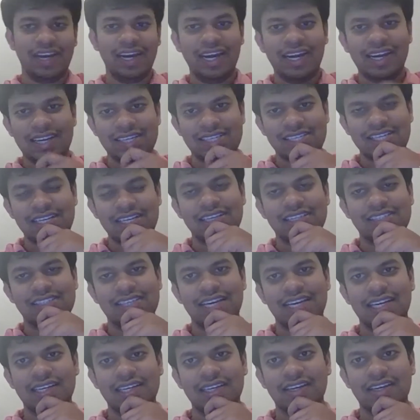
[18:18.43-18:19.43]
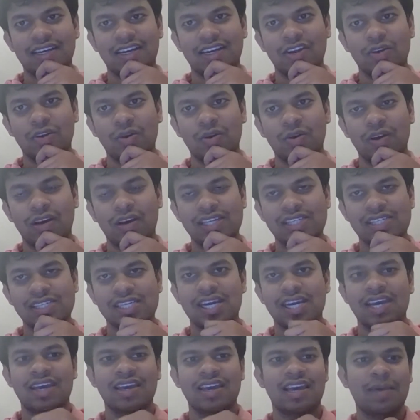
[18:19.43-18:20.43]
interesting insight here.
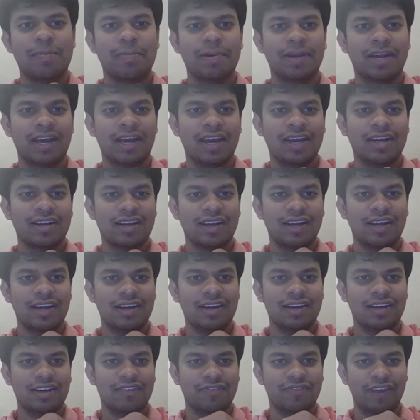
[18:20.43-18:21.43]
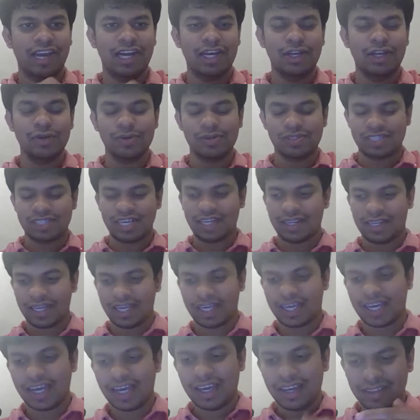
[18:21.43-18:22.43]
Risk-taking appetite and failures. I
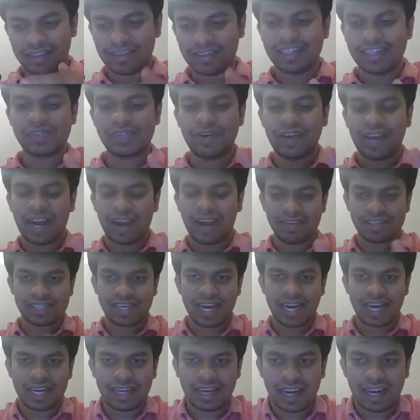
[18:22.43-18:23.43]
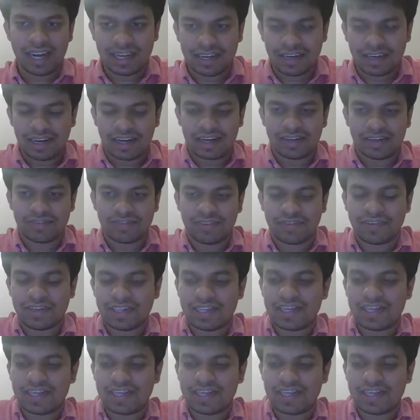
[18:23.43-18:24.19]
think this is where I was getting at for the